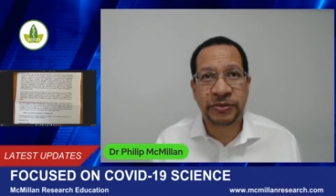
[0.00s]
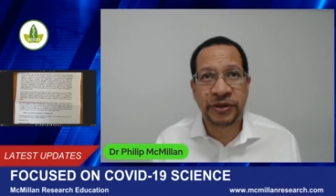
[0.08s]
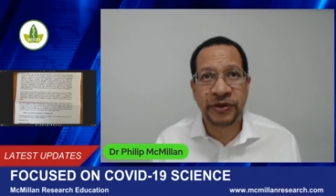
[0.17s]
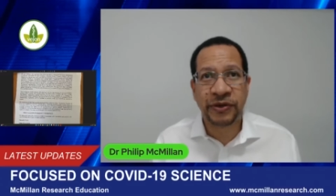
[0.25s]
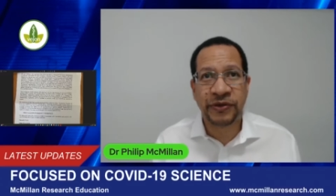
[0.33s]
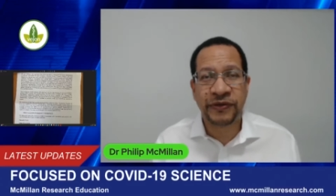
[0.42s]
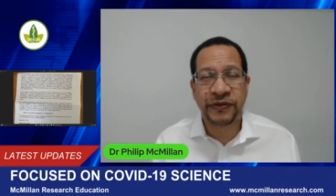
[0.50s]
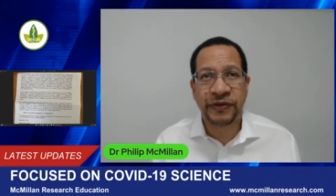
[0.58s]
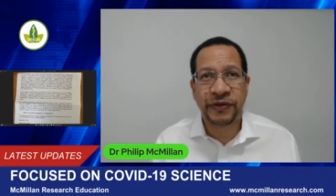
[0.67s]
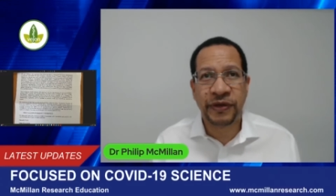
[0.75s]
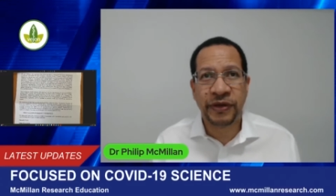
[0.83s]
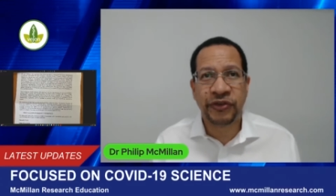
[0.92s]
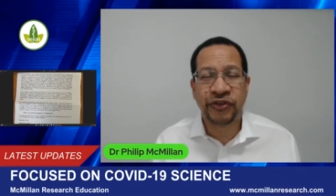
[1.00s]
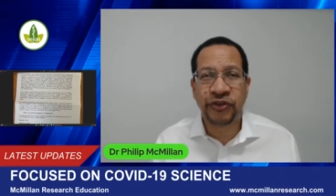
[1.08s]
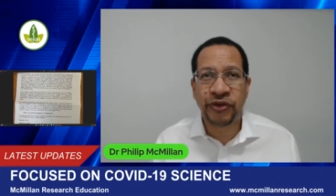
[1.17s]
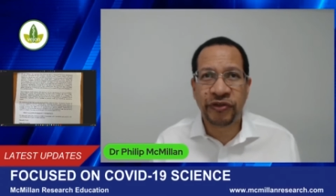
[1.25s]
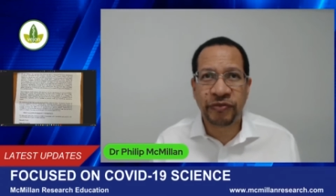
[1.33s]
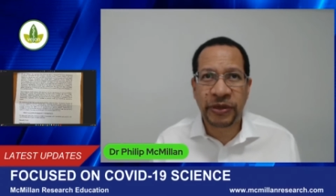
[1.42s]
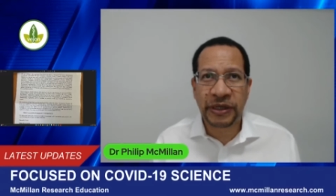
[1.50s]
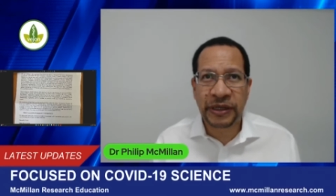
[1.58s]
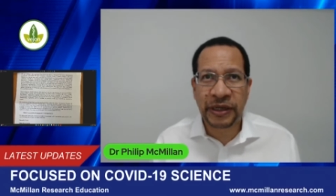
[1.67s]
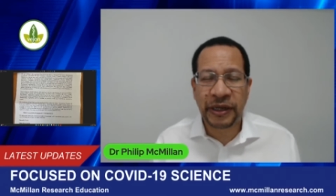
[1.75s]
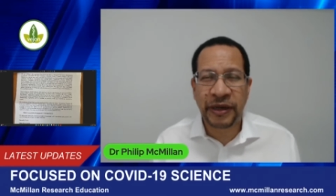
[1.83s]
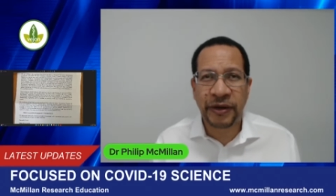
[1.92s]
Because it should have been
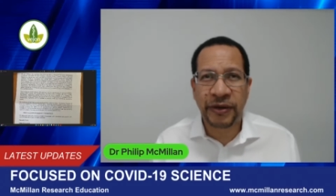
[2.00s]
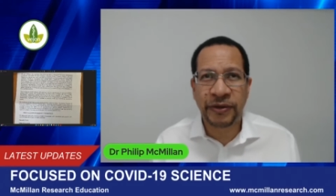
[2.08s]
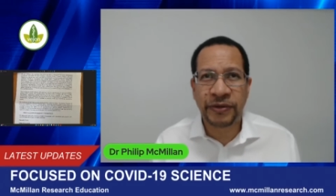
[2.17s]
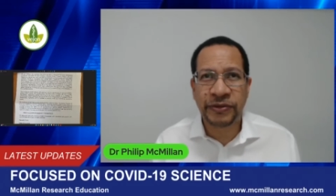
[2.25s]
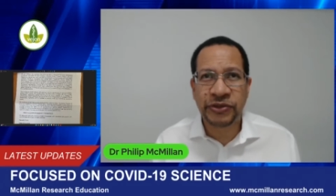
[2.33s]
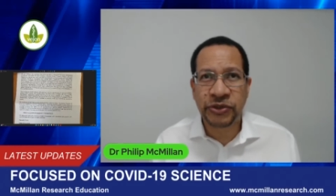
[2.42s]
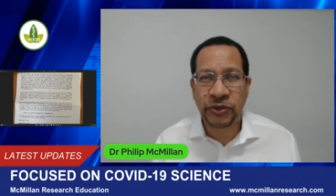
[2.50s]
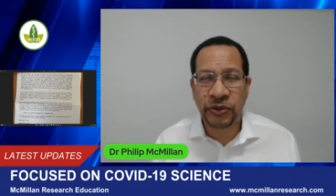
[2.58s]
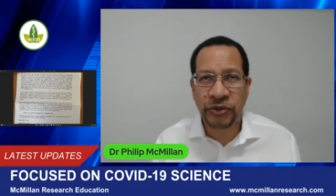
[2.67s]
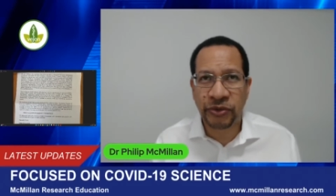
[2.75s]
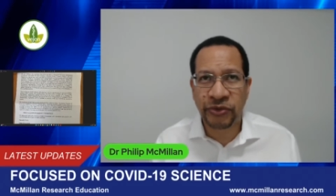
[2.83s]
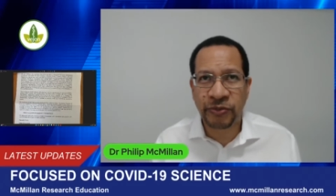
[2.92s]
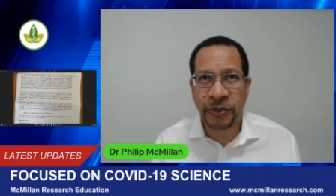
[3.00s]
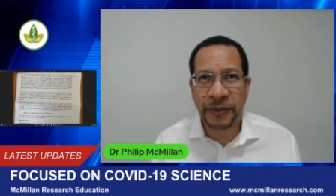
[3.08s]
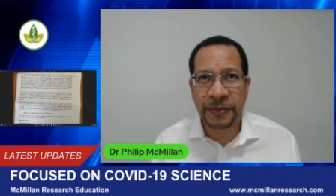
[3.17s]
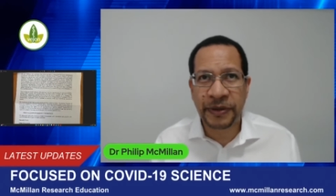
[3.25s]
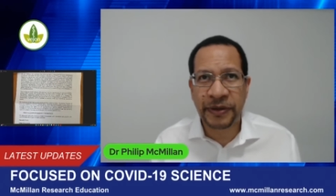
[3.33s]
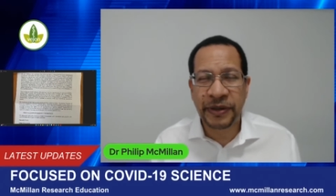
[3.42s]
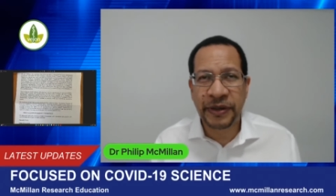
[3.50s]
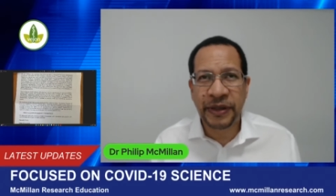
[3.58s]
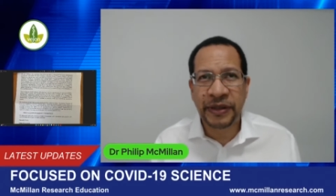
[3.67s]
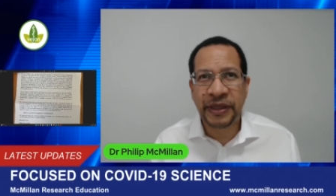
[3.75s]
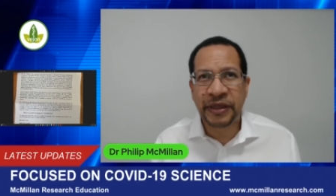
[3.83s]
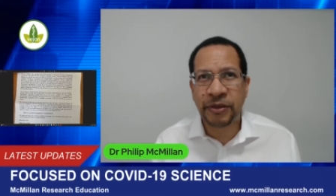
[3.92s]
clear to all those people
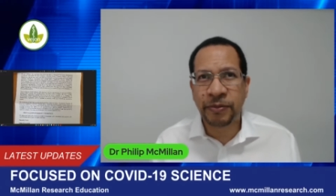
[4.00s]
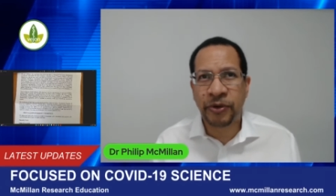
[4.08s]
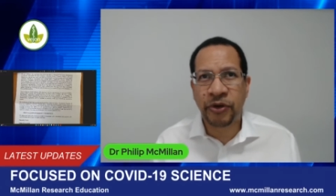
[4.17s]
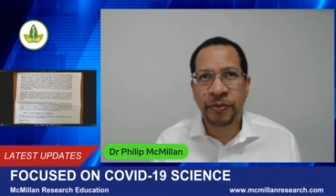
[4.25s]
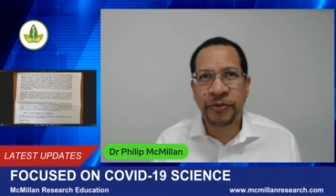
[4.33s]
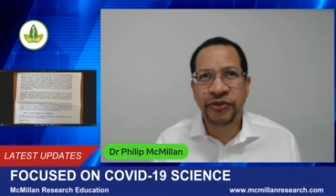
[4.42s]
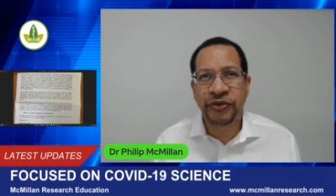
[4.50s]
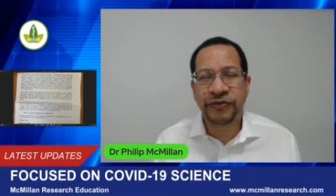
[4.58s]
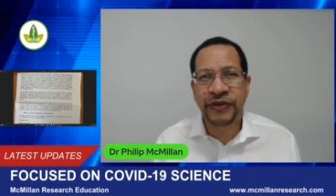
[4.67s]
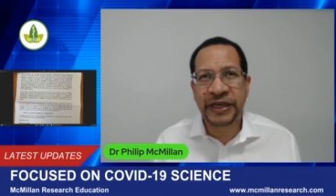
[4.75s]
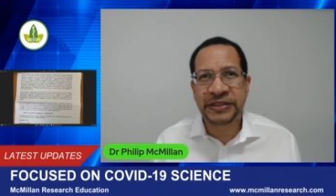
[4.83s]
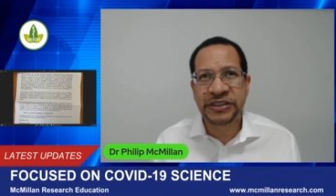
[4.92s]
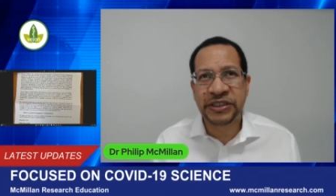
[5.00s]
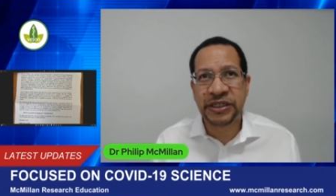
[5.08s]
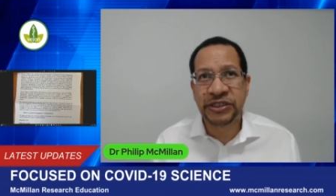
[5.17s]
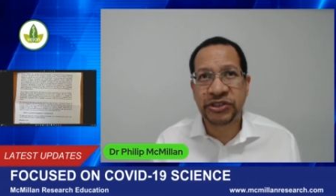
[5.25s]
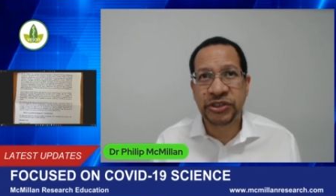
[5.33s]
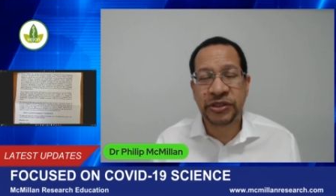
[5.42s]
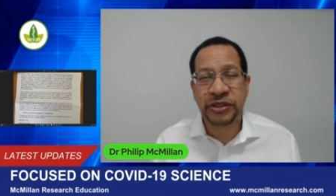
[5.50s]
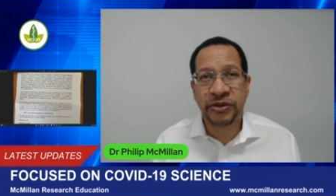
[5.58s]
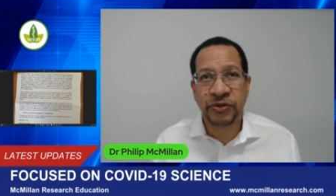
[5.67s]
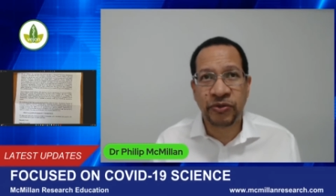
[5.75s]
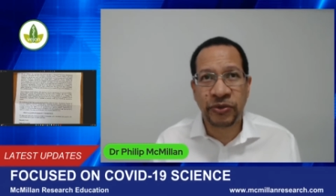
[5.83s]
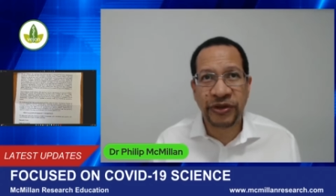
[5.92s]
that the purpose of vaccination,
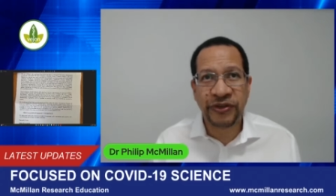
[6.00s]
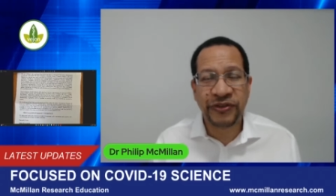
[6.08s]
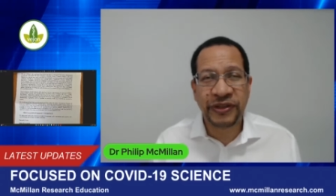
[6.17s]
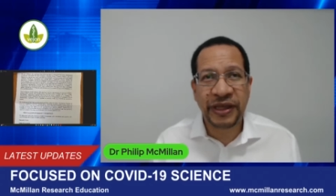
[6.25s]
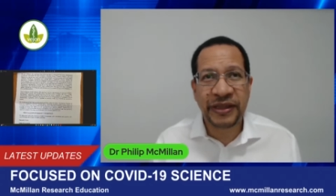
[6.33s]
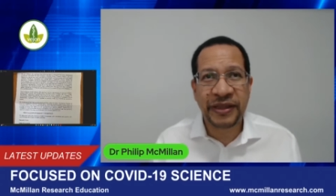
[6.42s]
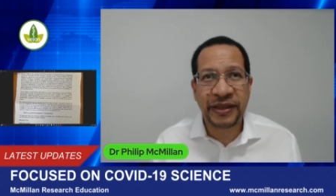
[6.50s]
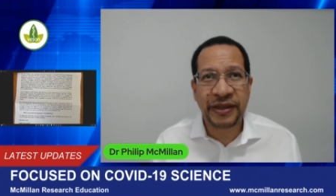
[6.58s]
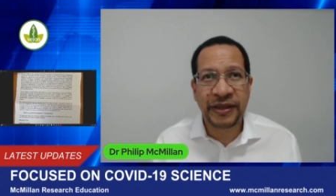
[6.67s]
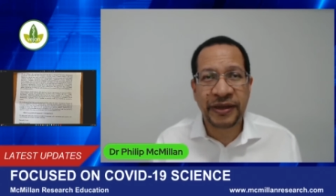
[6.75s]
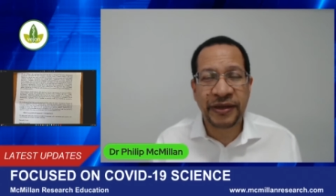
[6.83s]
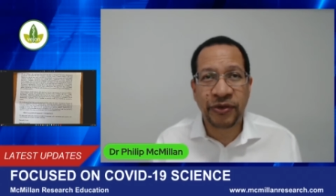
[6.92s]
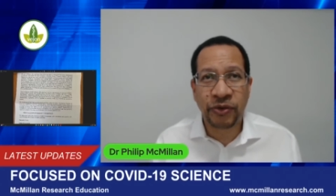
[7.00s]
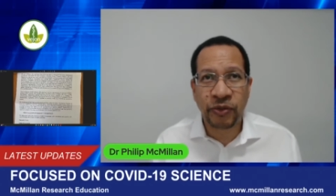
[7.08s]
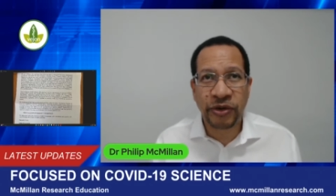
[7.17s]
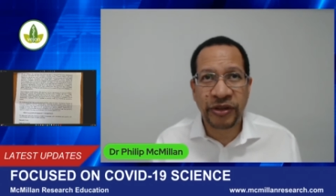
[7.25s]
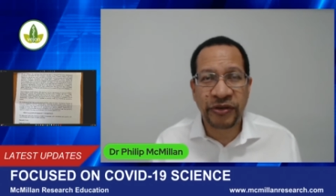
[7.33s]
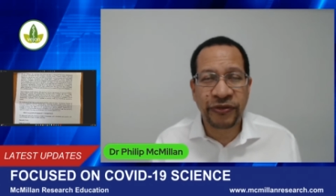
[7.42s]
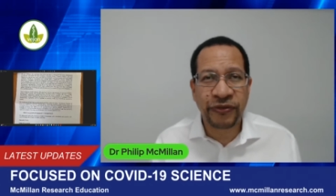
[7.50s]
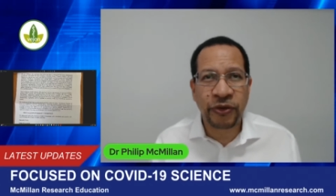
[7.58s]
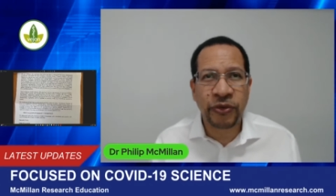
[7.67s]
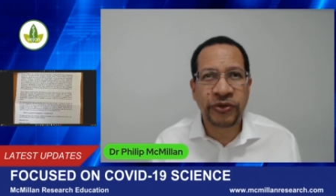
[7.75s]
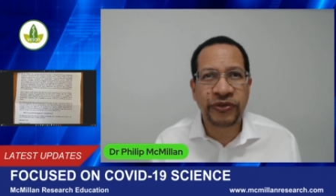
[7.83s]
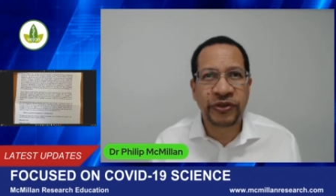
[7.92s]
the reason that they did or what they
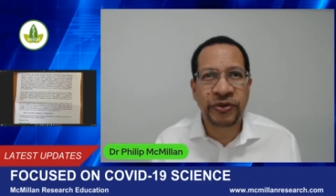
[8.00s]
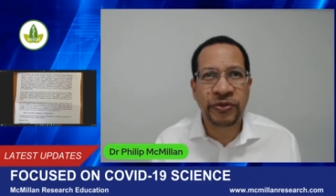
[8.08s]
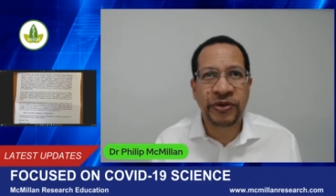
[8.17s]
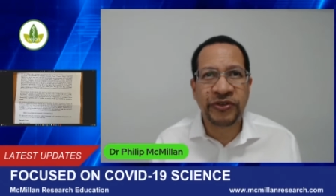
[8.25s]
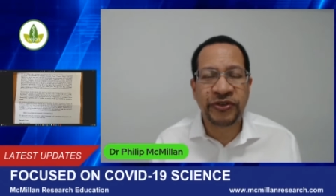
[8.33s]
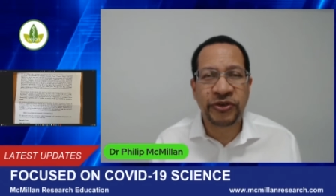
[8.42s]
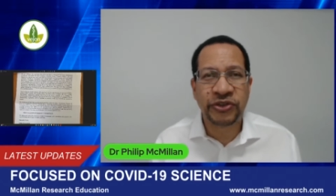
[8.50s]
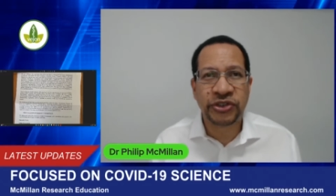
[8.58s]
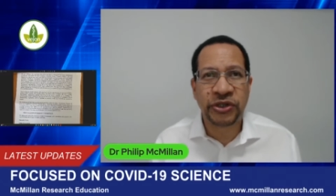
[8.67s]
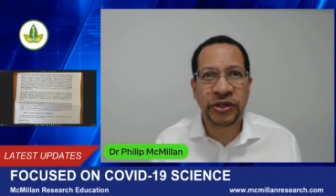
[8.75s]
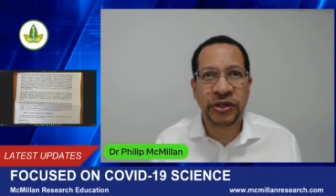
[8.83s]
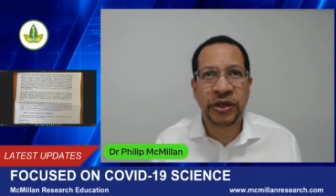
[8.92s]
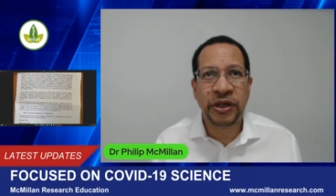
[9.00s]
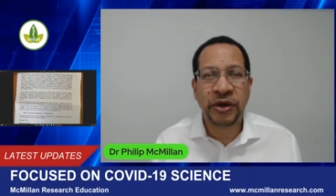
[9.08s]
focused their research on,